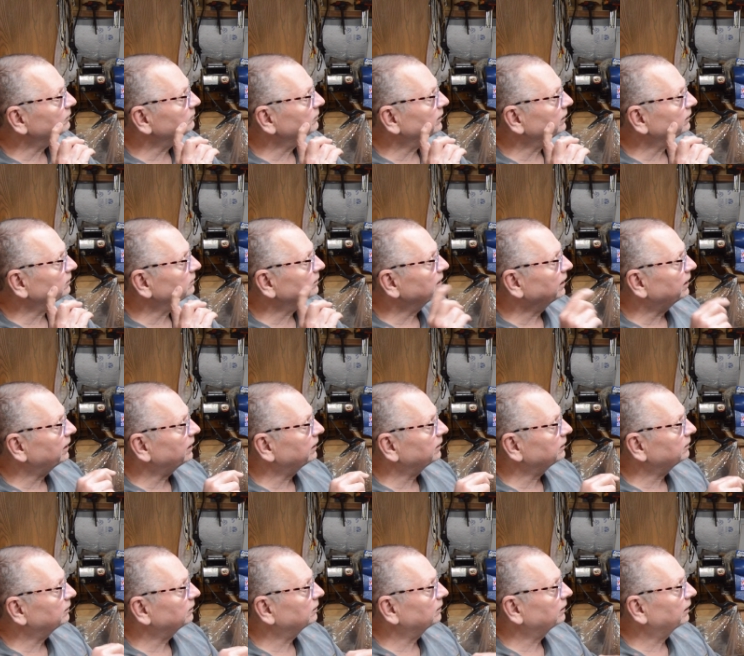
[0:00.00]
make
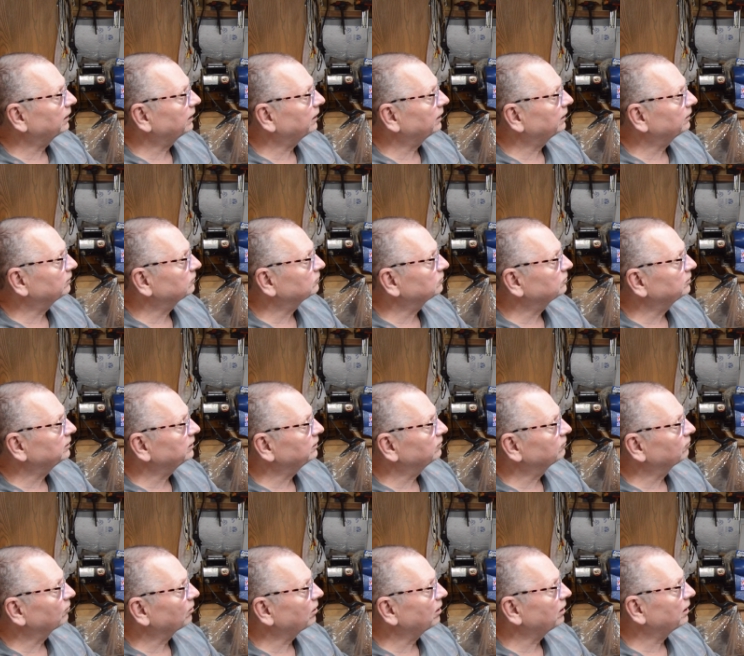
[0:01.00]
that as the
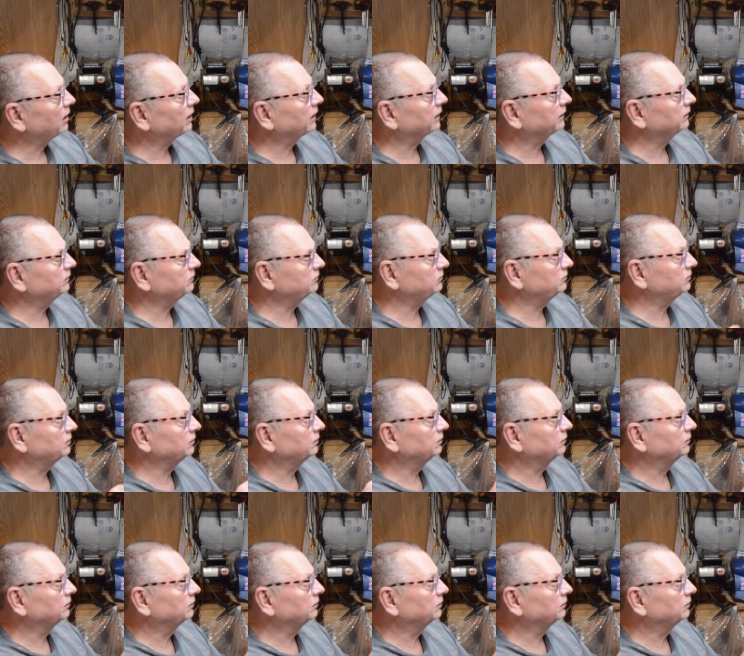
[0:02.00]
rise.